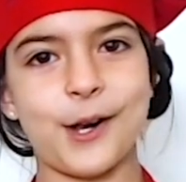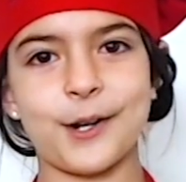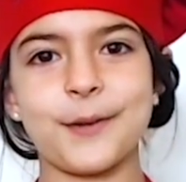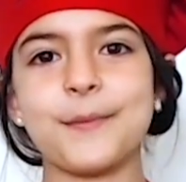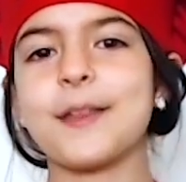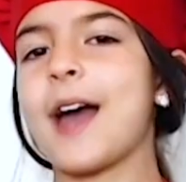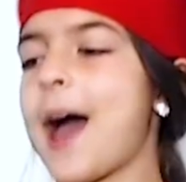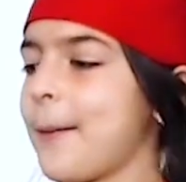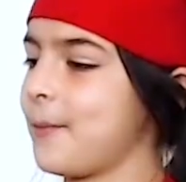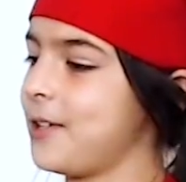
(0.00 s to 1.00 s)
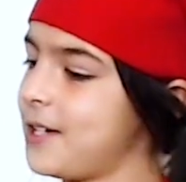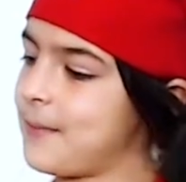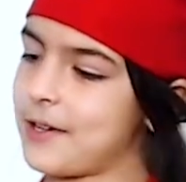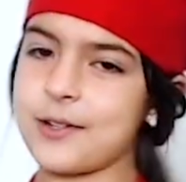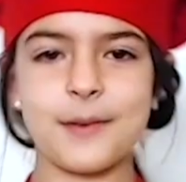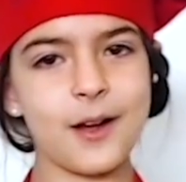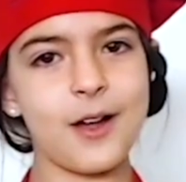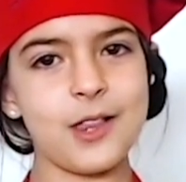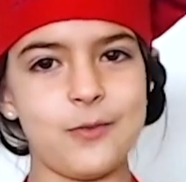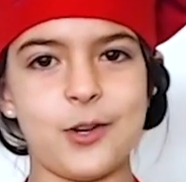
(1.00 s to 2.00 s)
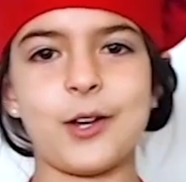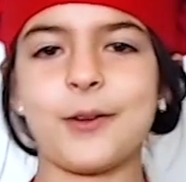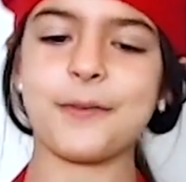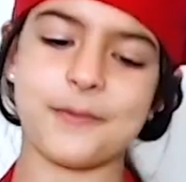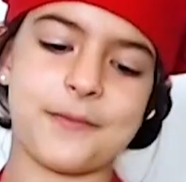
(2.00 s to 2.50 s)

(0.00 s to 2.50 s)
of water, I'm going to measure my olive oil.